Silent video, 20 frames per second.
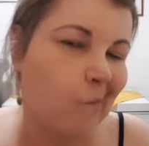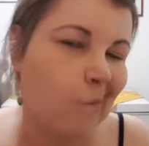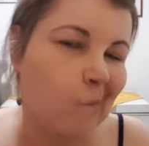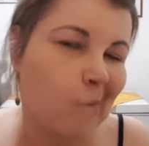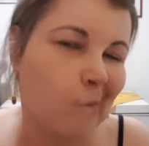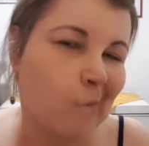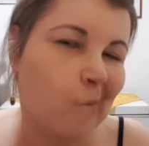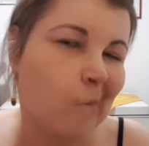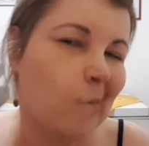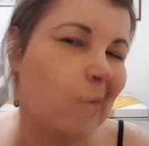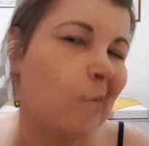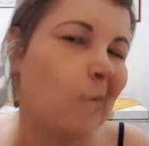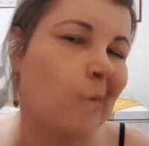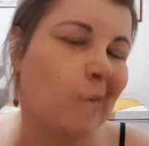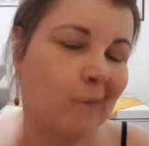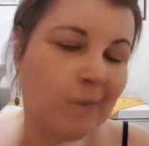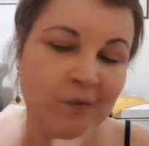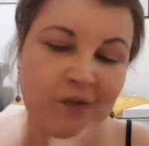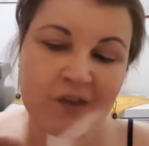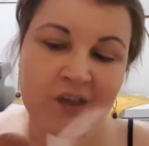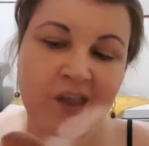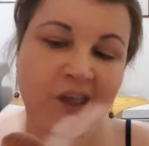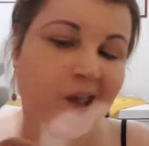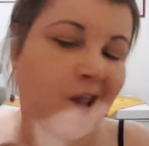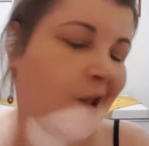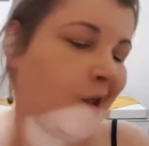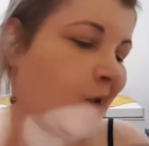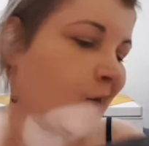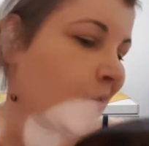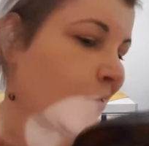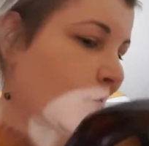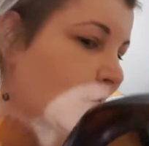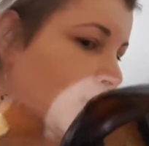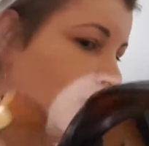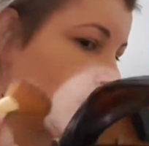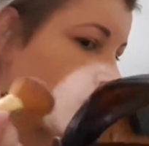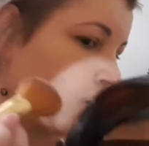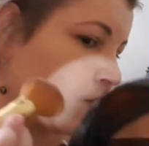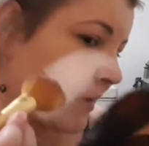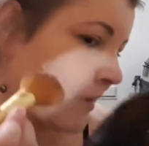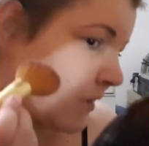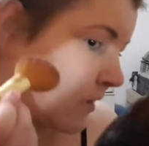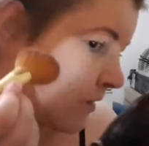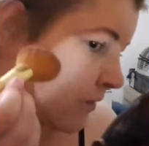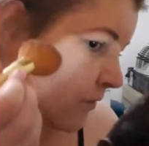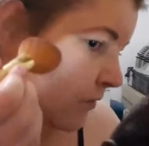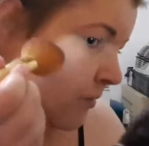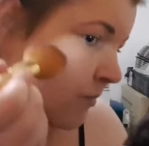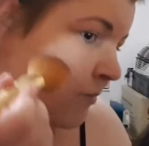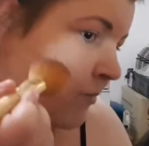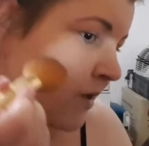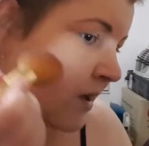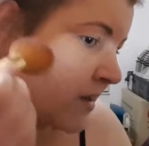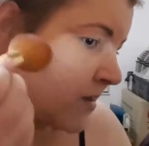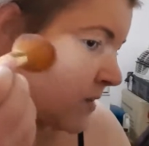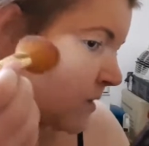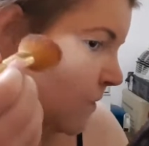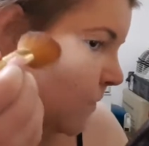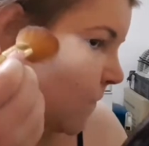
Oh, I'm scared because I'm using a different brush.